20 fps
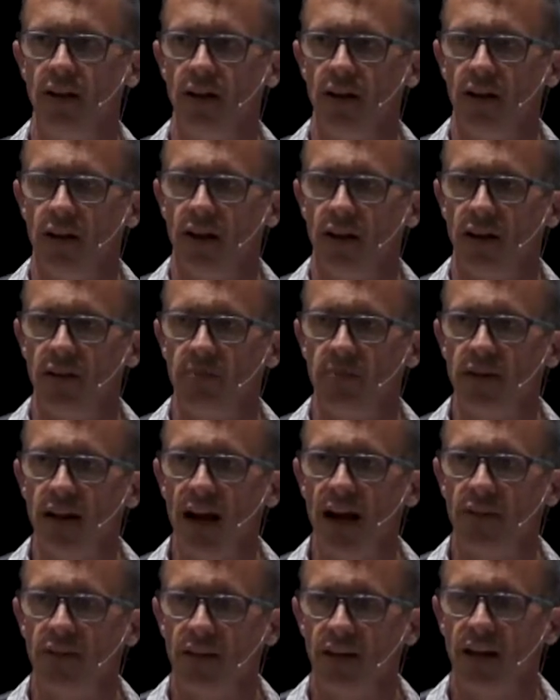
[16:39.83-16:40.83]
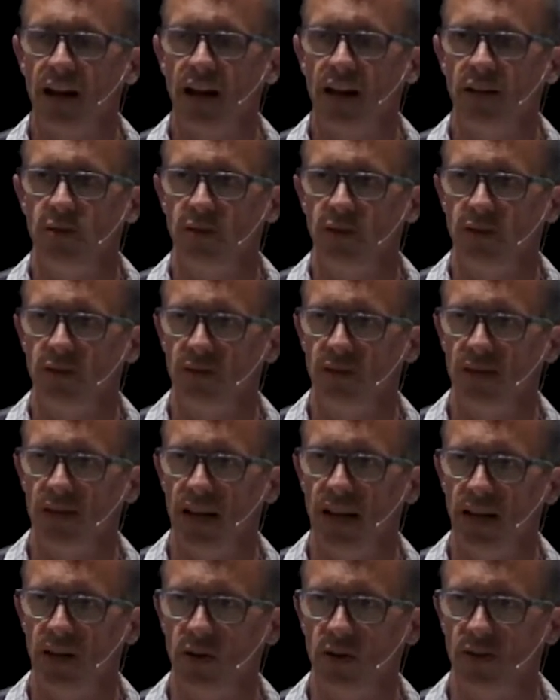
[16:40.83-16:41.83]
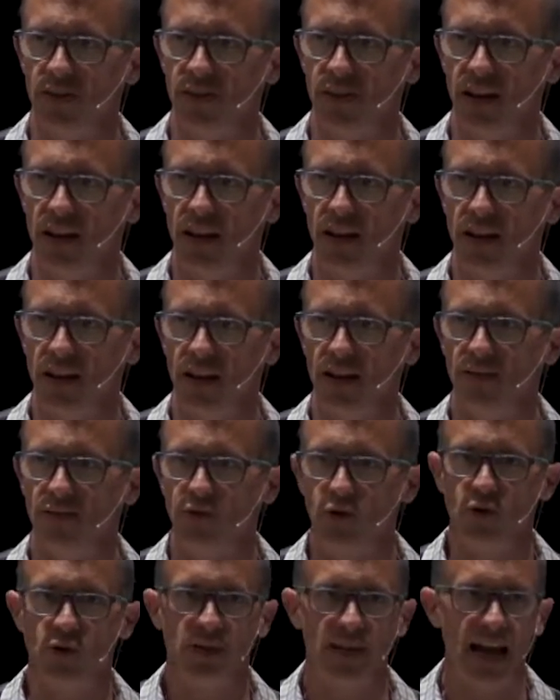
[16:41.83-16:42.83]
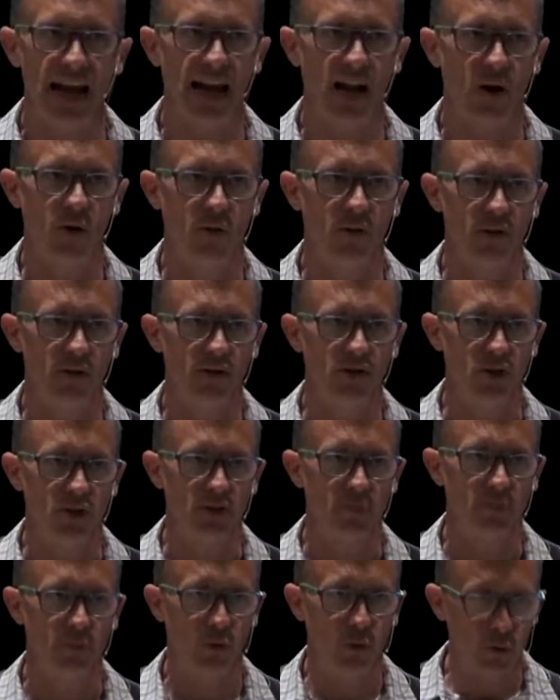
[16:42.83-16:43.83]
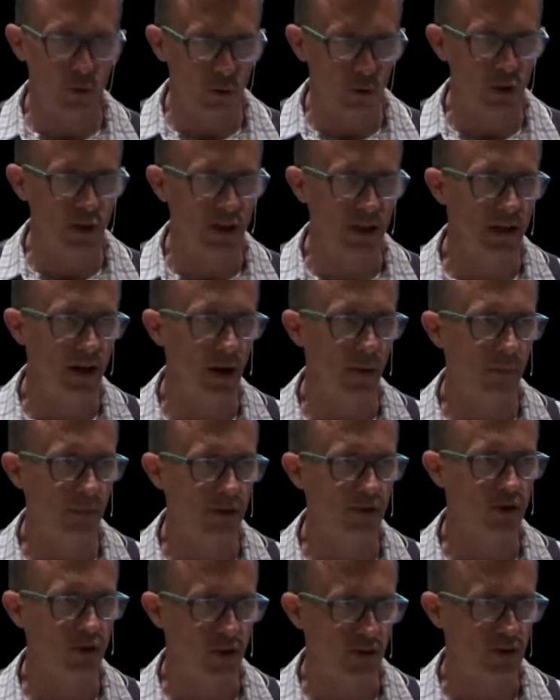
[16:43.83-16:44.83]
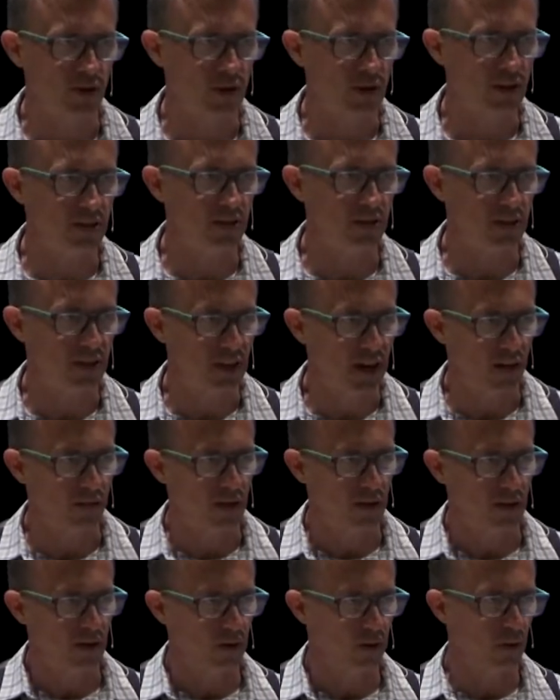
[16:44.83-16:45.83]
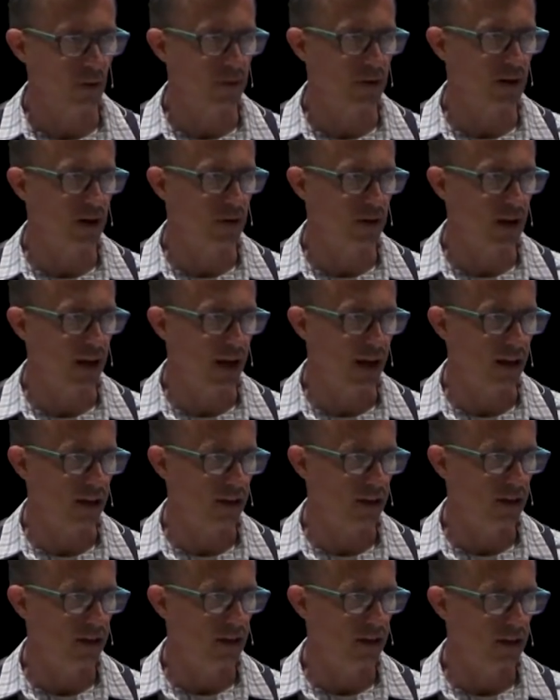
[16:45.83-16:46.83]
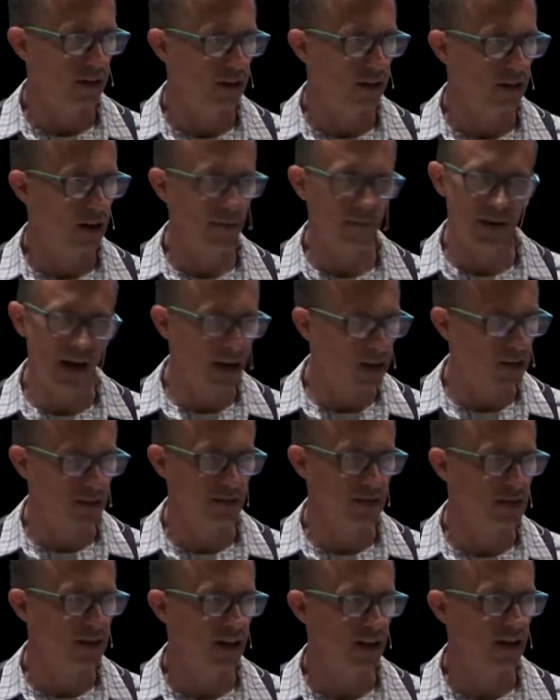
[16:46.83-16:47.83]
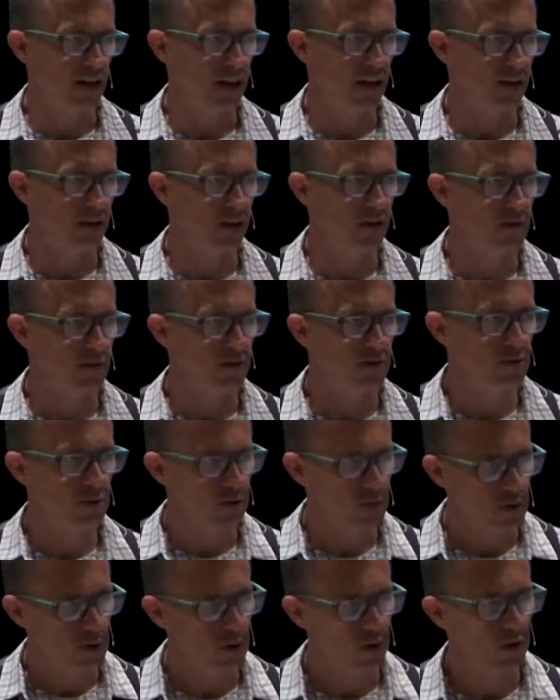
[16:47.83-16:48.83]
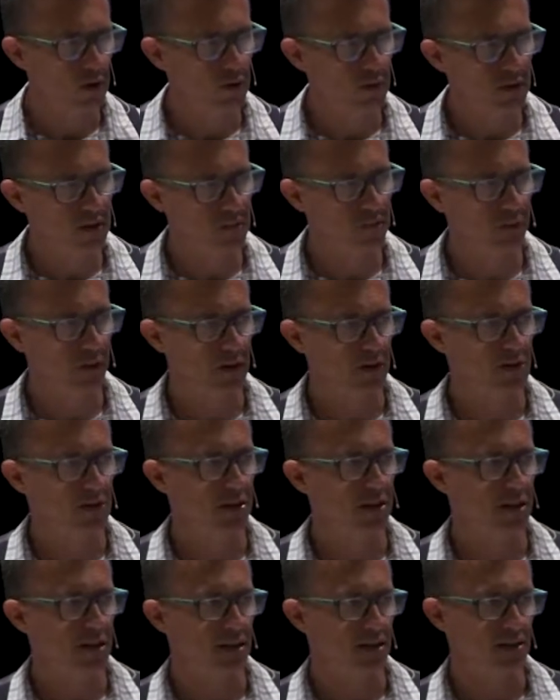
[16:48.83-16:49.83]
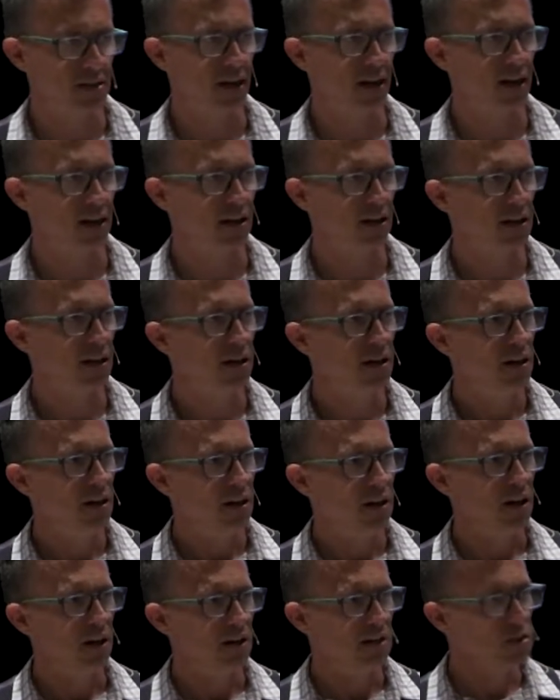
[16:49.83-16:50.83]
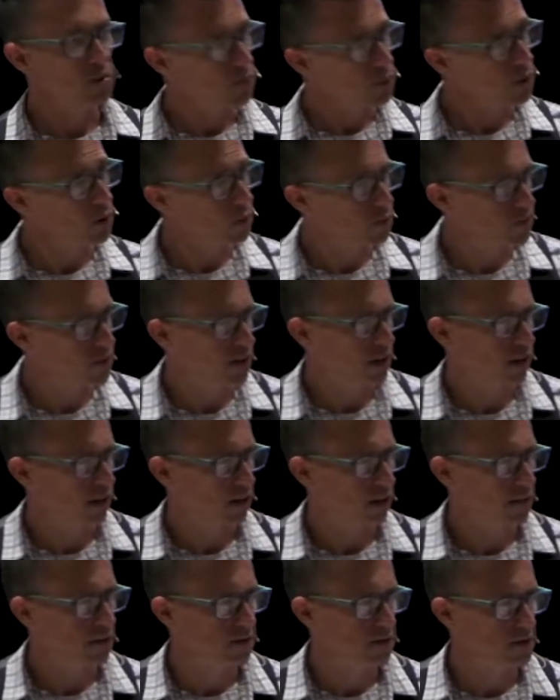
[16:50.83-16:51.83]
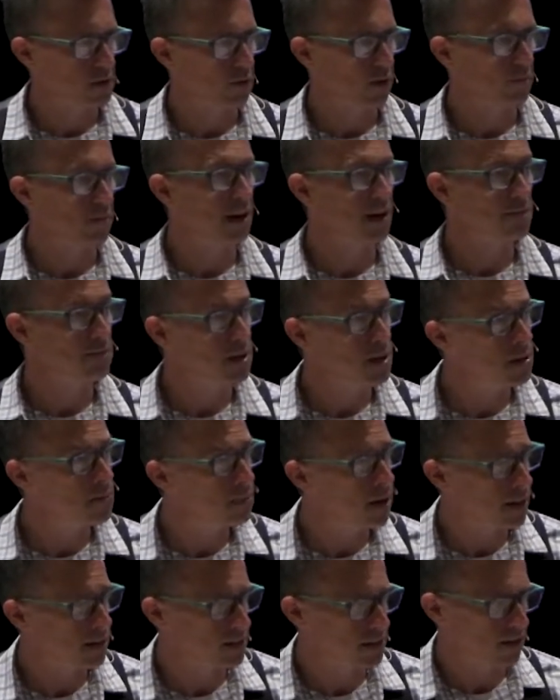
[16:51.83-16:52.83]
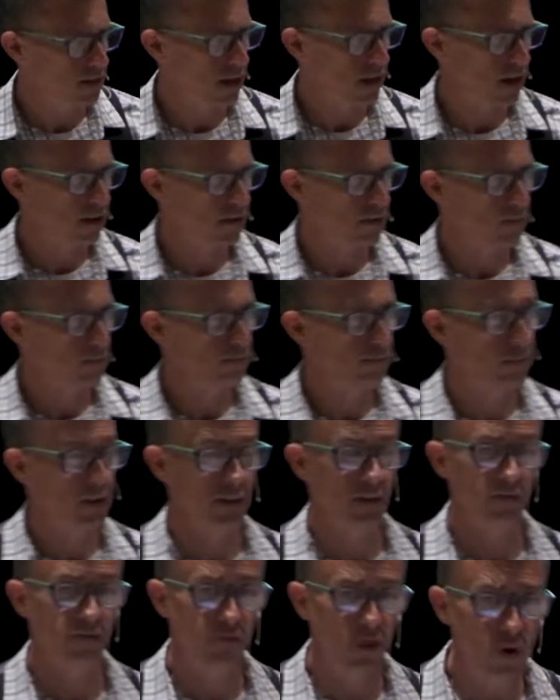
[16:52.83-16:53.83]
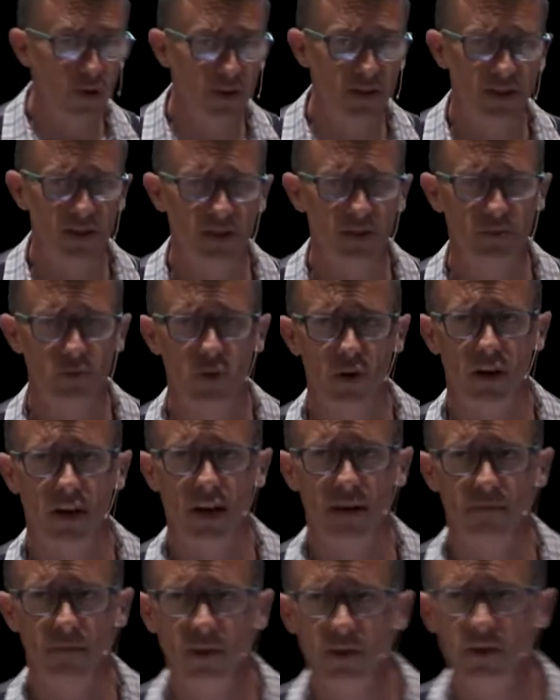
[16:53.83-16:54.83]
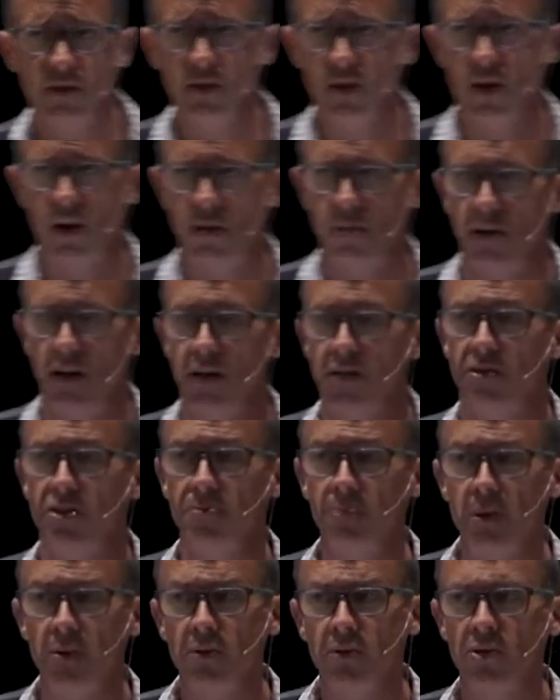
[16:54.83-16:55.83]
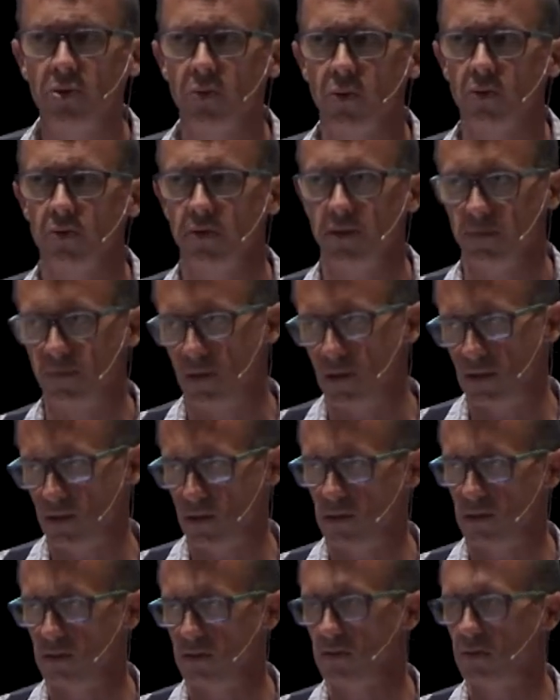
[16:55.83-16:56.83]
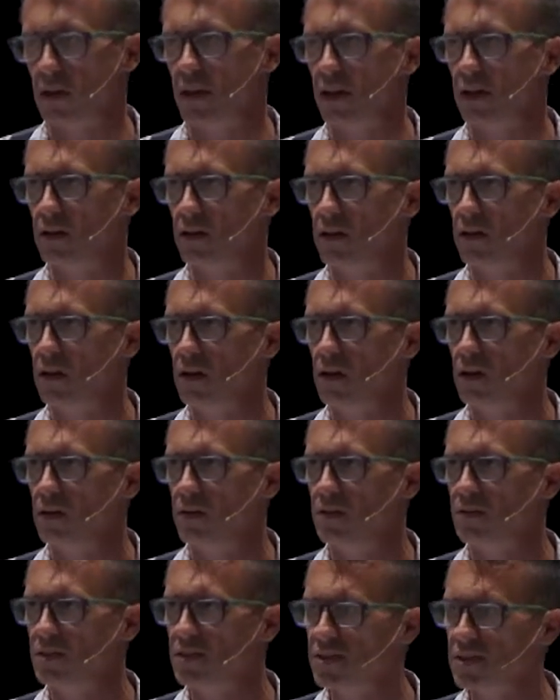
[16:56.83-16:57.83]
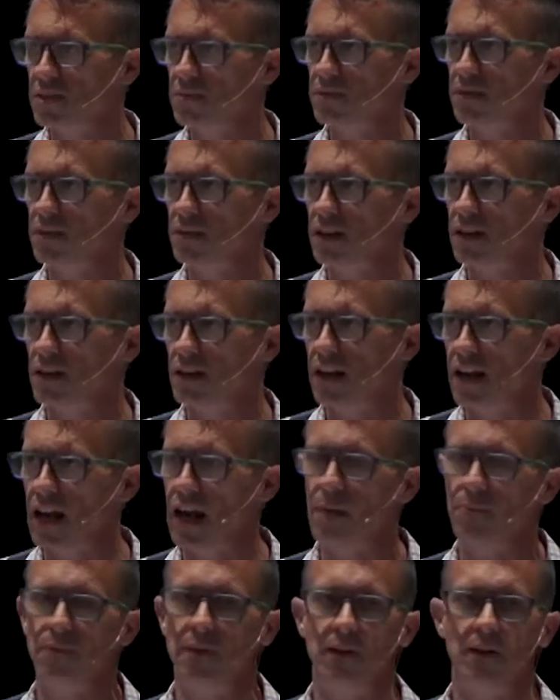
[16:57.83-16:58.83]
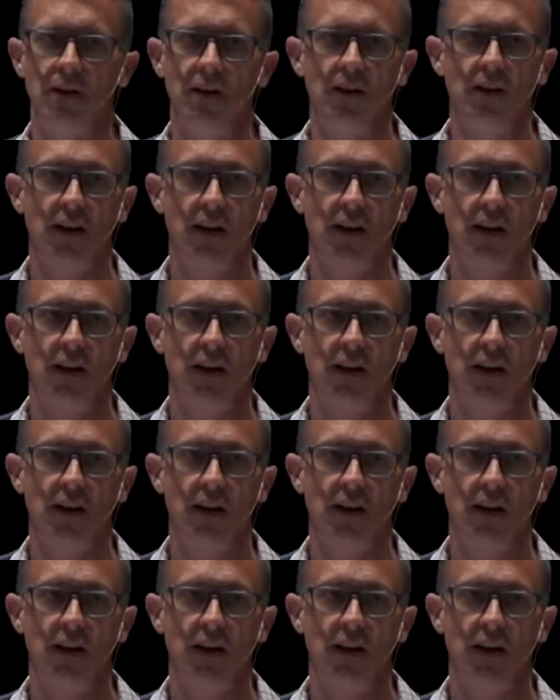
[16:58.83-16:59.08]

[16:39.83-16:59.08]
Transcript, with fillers: I am not the guy who's going to stand here and say, if you're down, just pull your chin up and trust Jesus and everything will be okay. I'm not going to say that. There are those who struggle with depression and anxiety, and it's a real thing. So I'm not minimizing that. But the focus this morning I'm going to talk about is spiritual depression, okay? This is something that can happen.